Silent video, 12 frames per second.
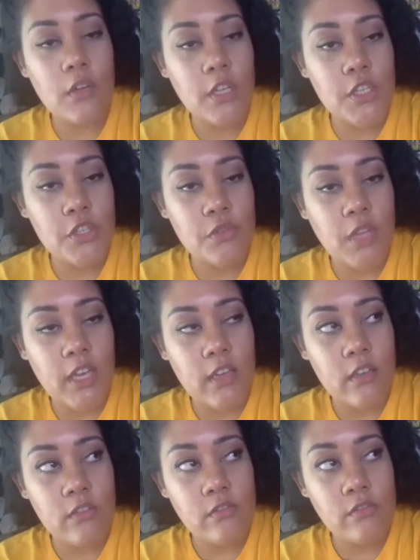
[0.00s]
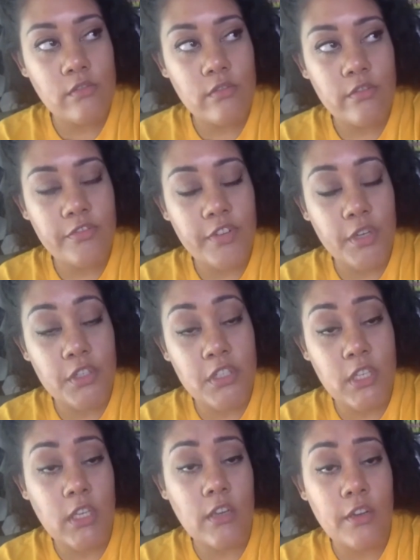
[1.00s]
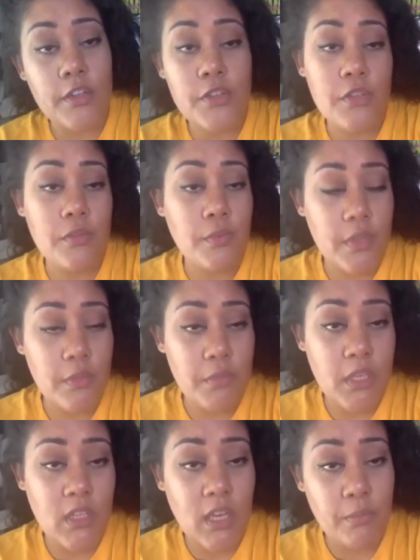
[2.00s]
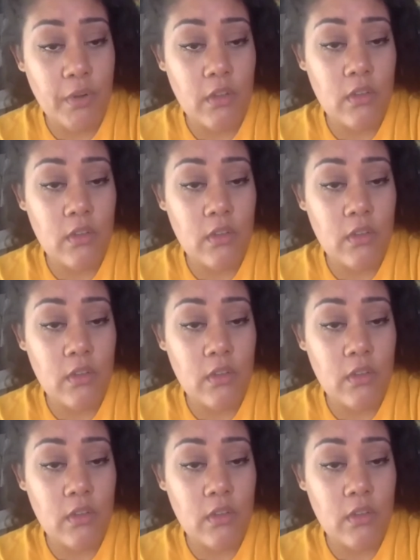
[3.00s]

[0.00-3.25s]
because you like felt sick, or you just wanted to be like? Per-